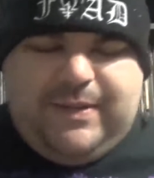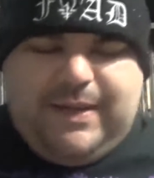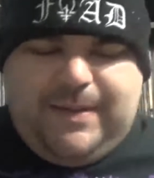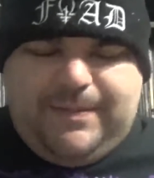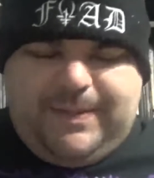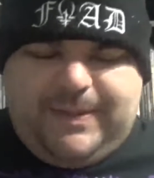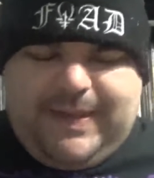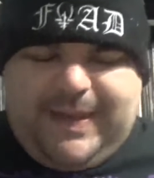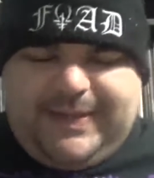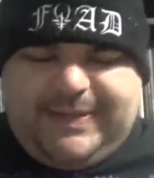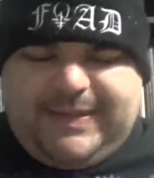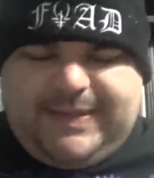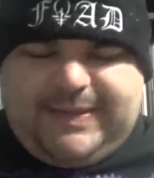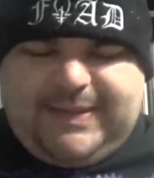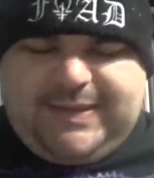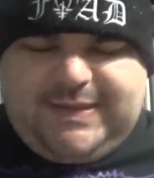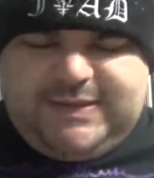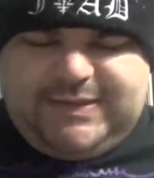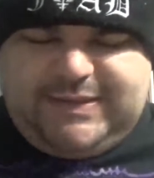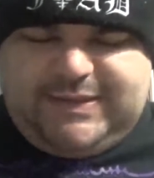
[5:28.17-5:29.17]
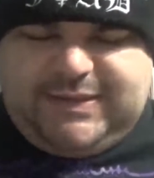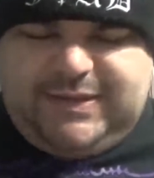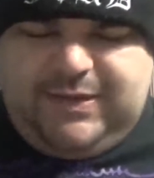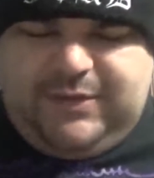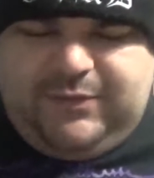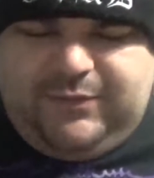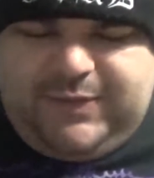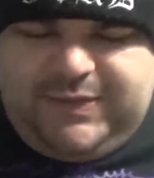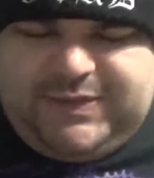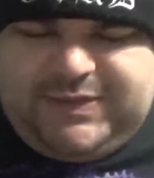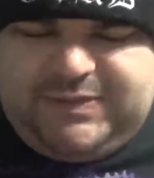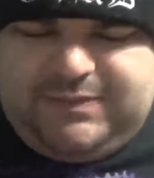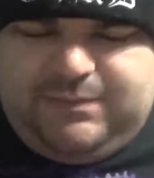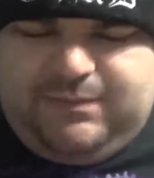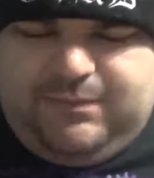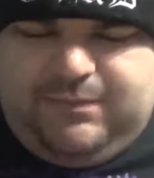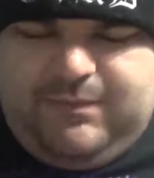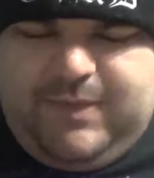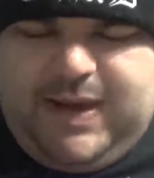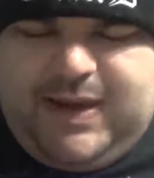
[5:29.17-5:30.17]
but I'm glad that this was
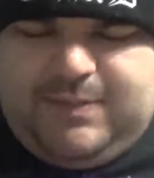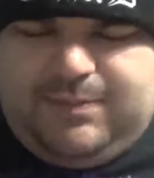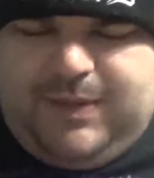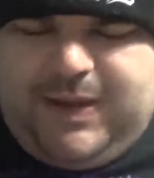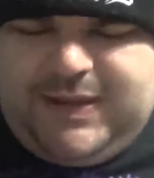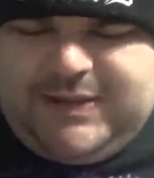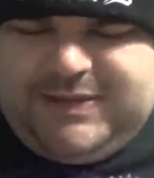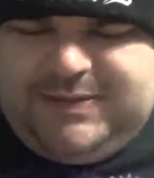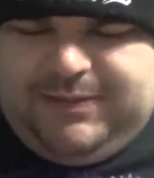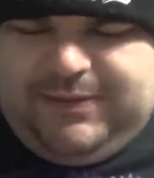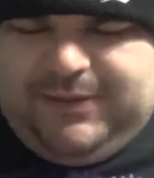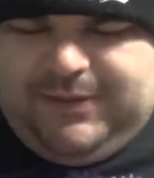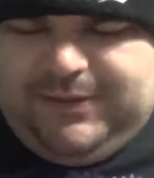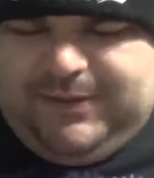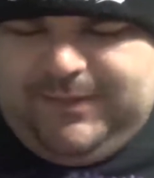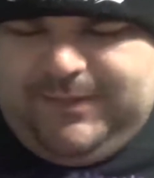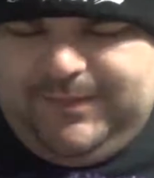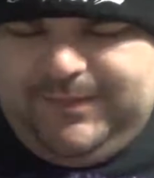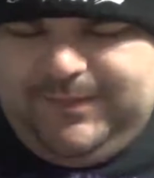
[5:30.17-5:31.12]
made possible.